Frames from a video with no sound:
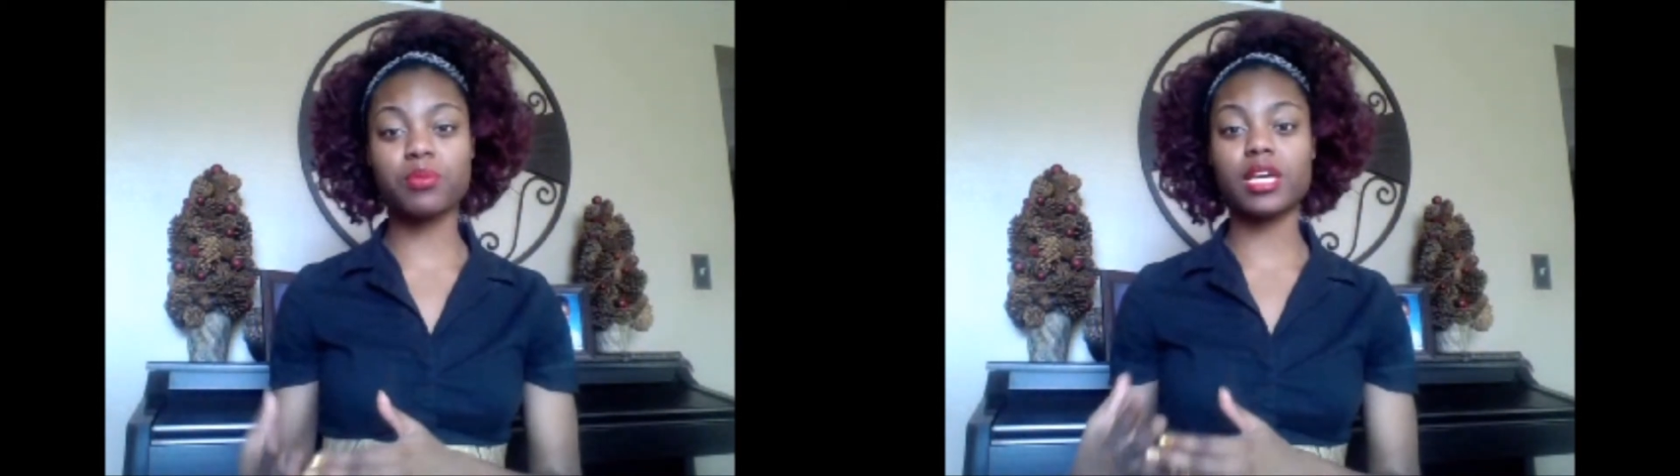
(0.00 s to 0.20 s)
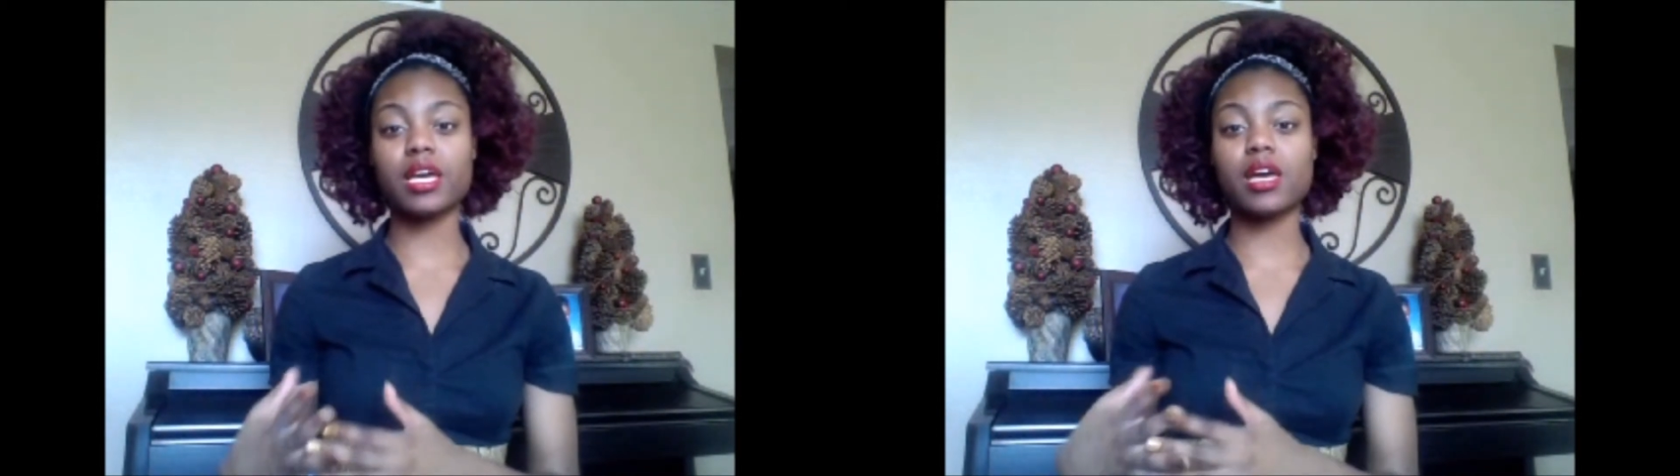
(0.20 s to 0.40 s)

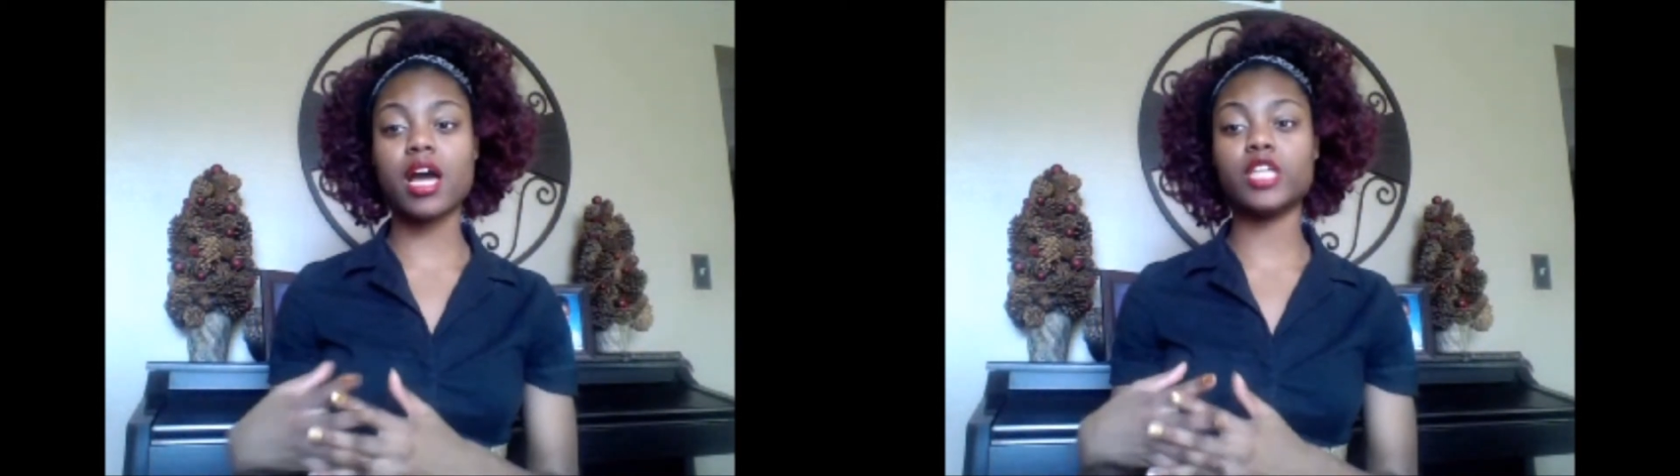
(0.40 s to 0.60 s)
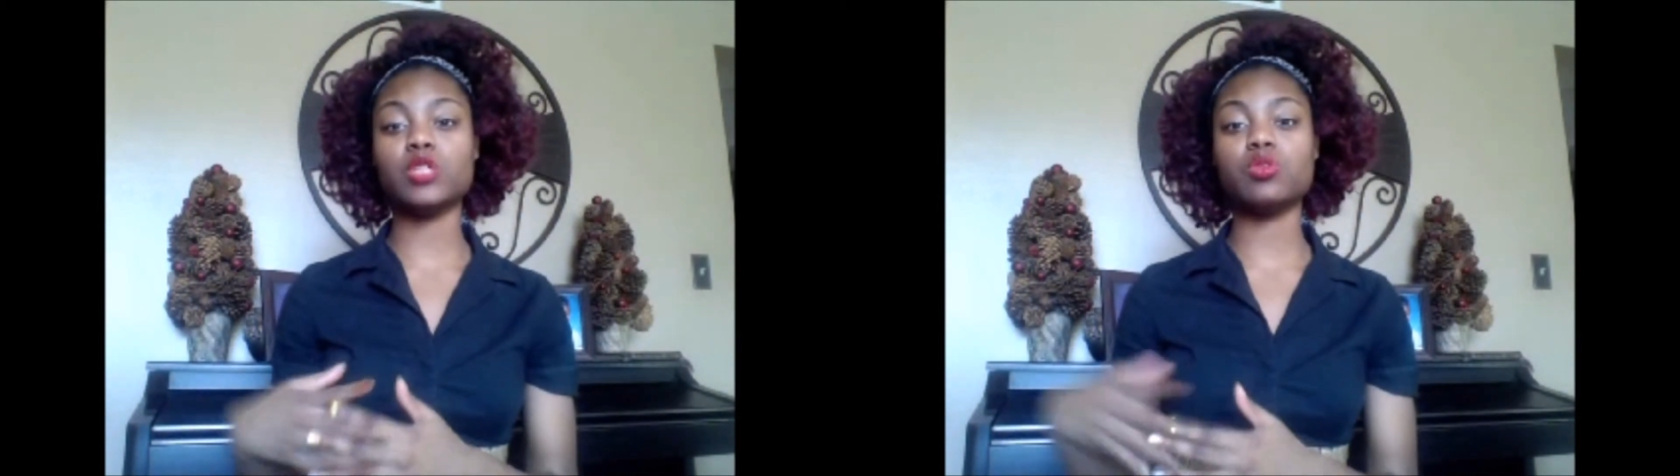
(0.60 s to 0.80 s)
But
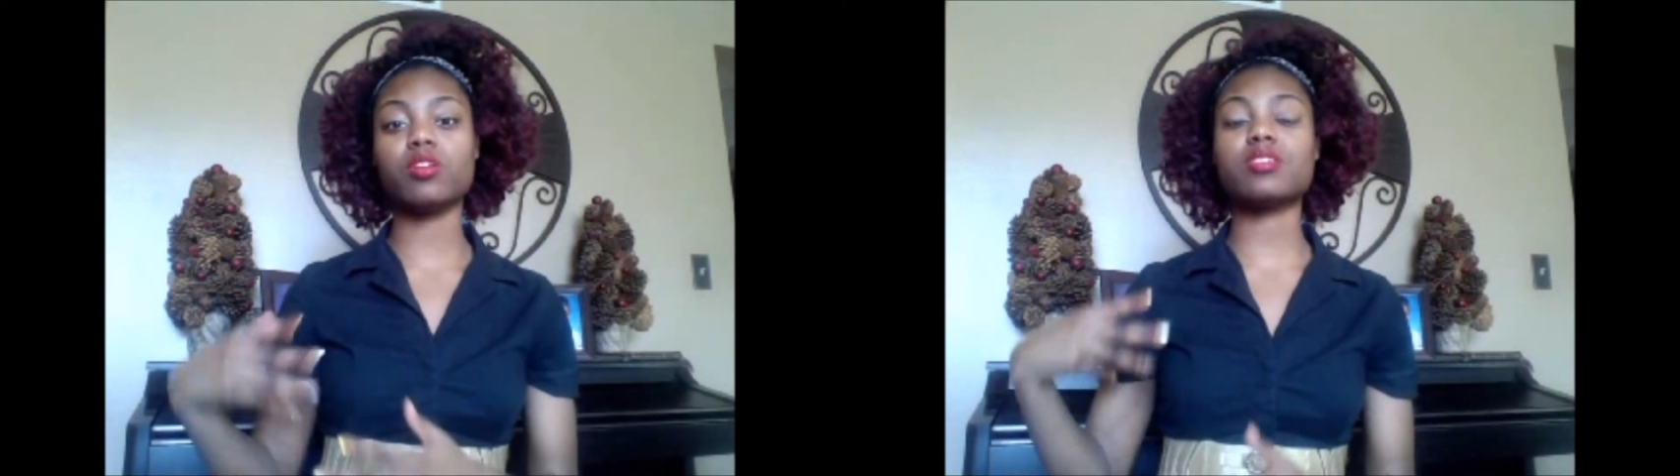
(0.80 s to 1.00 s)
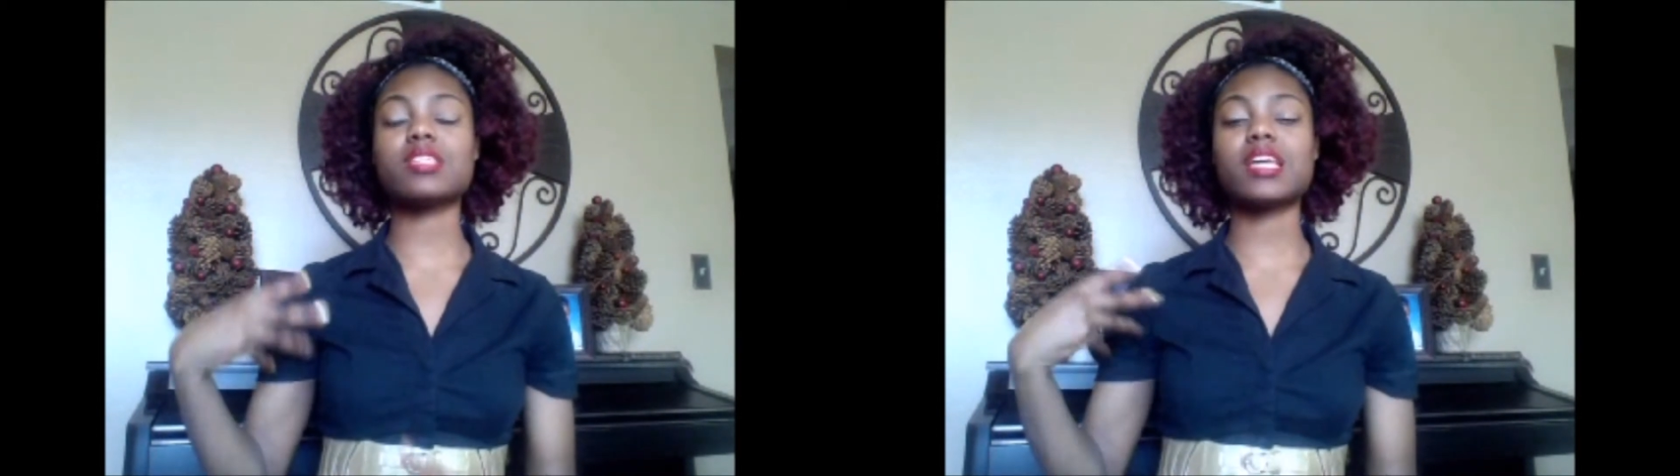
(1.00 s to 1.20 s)
I do
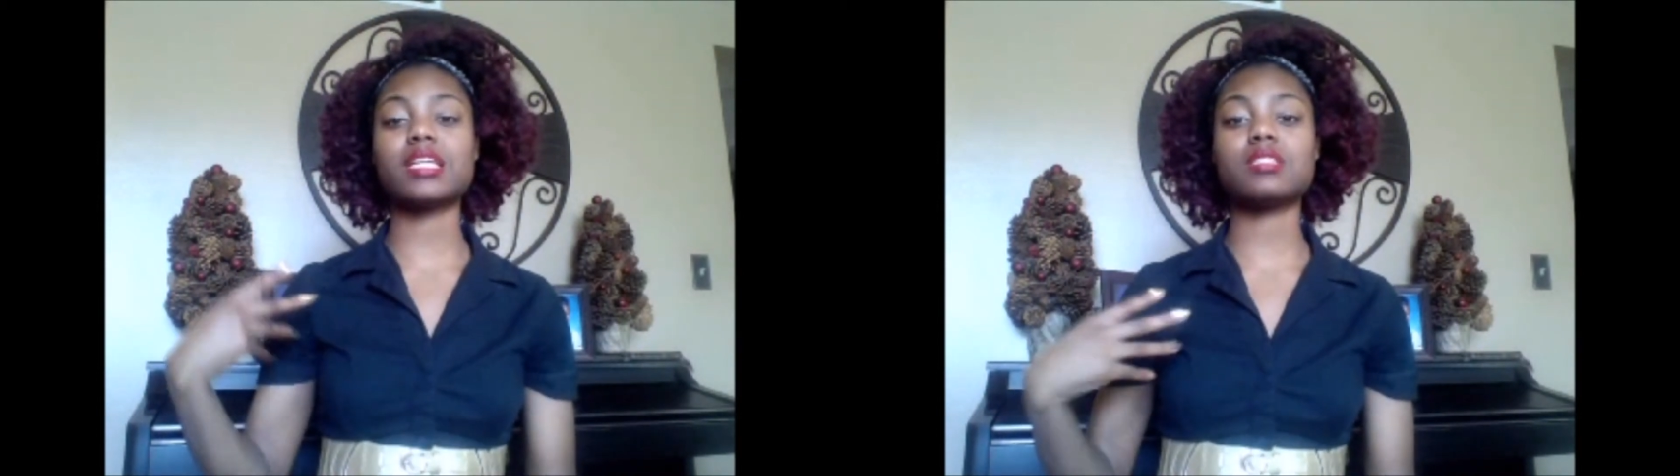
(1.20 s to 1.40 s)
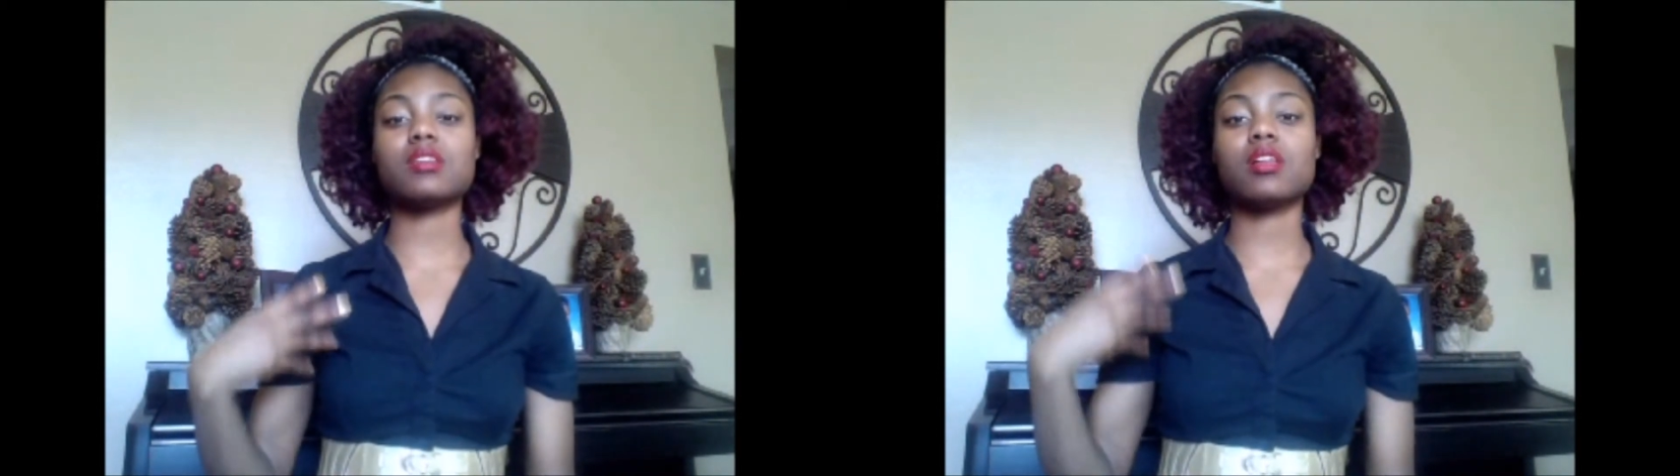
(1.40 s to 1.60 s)
notice that
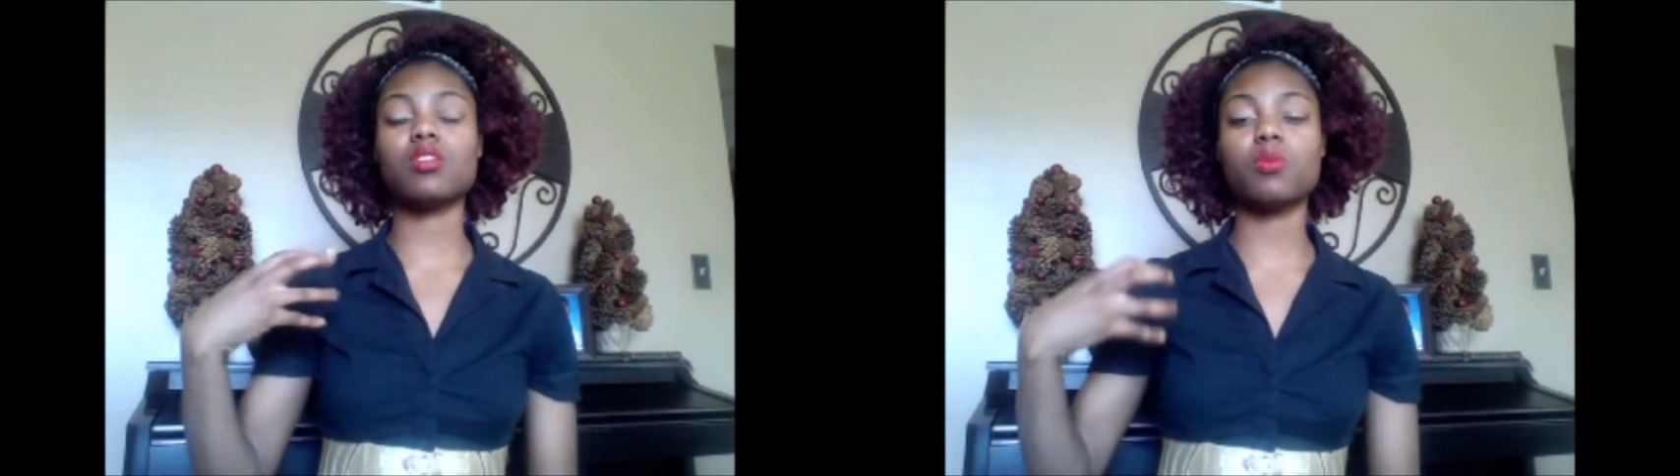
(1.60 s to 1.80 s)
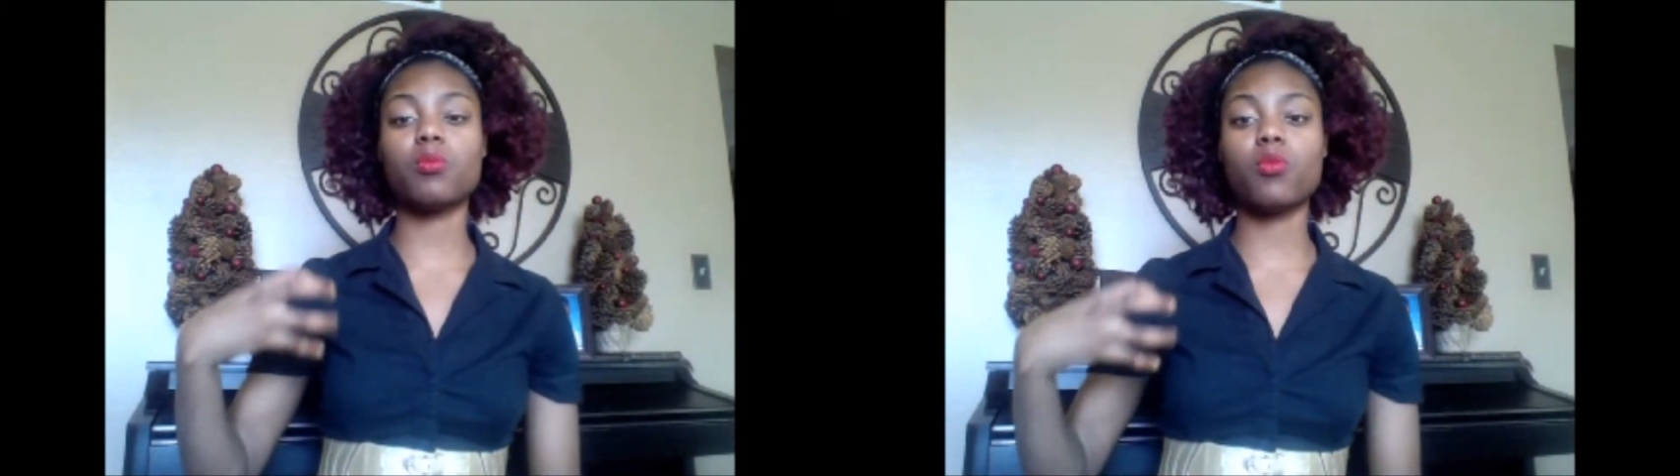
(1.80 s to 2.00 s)
it's a
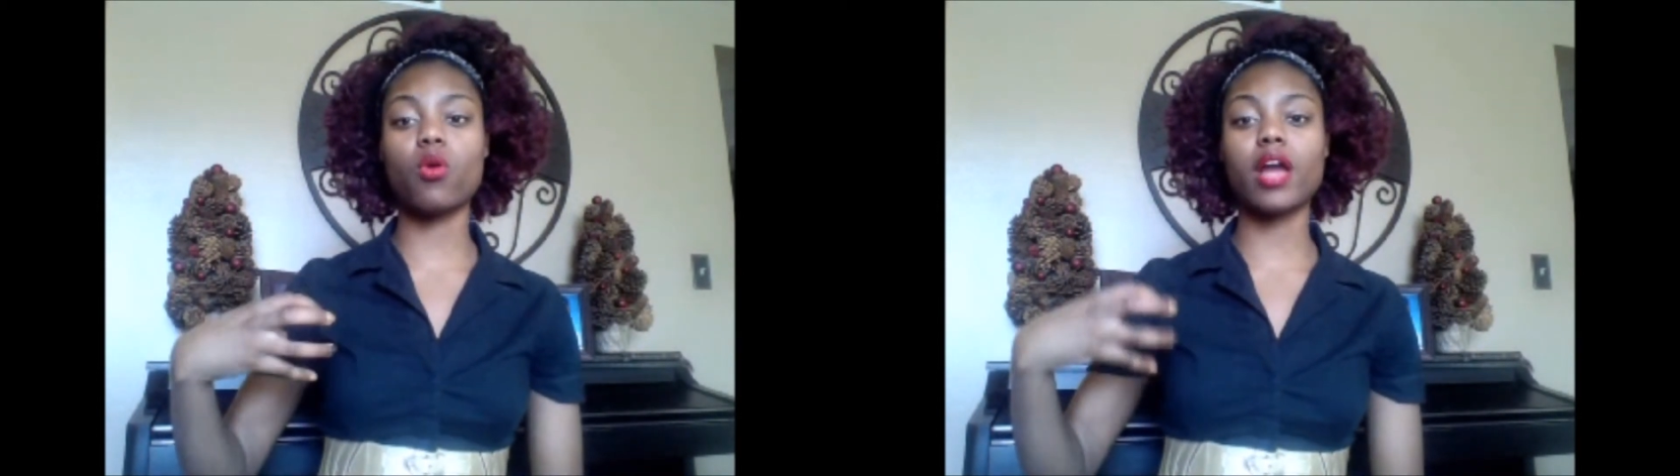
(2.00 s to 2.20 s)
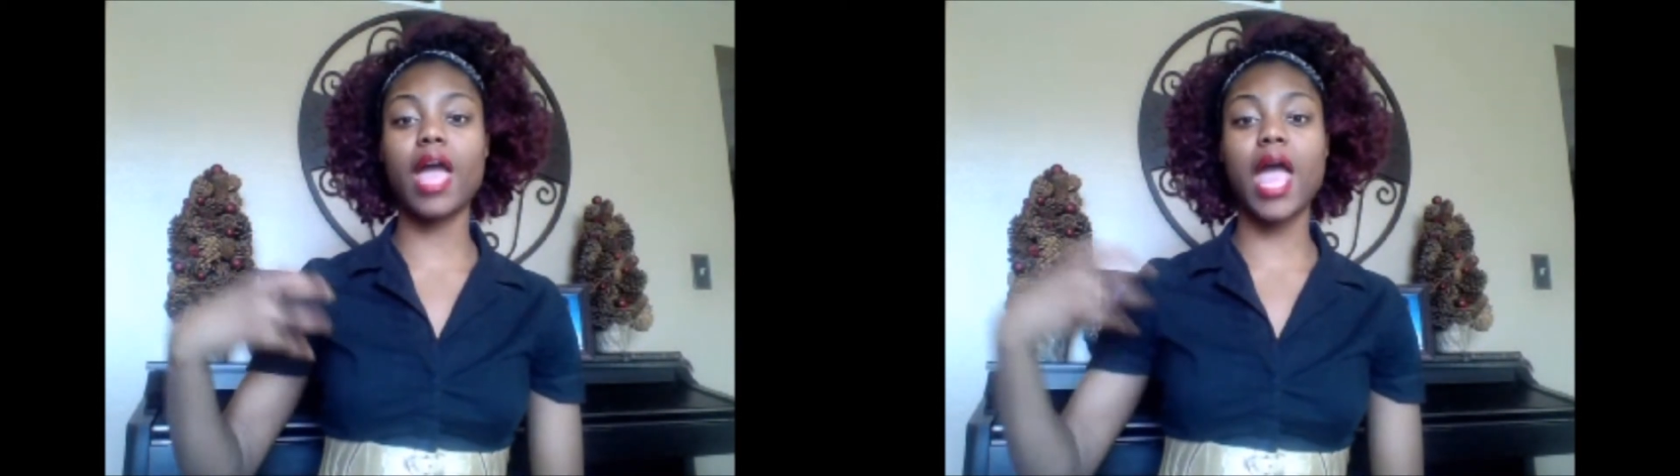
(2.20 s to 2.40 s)
little
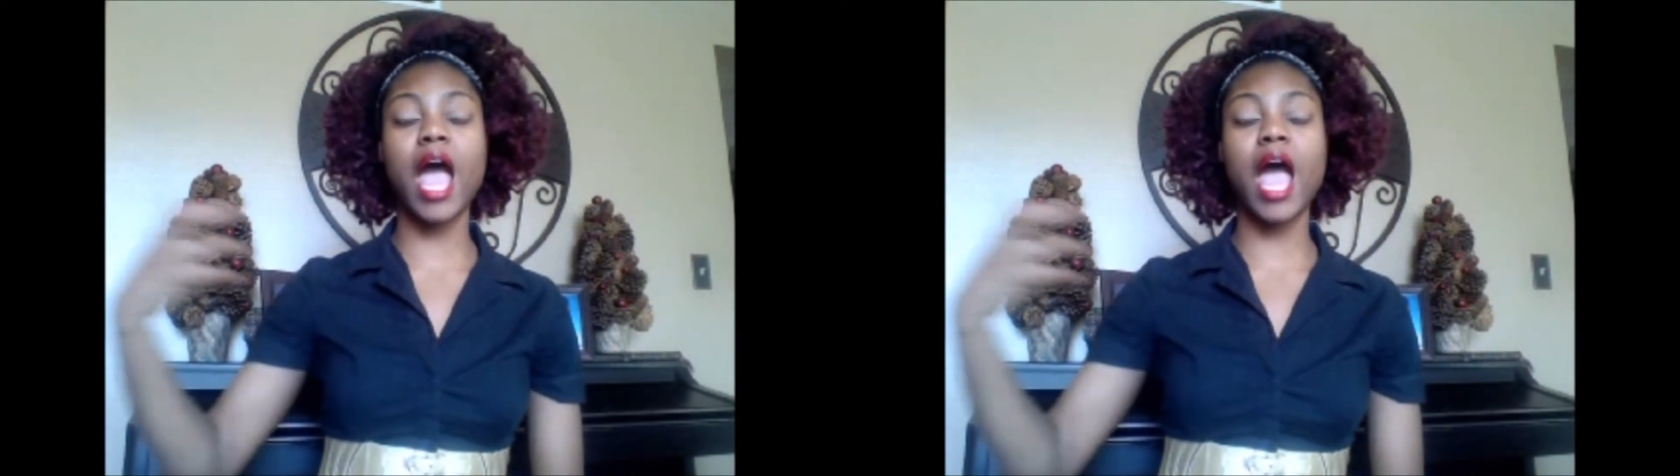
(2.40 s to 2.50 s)
more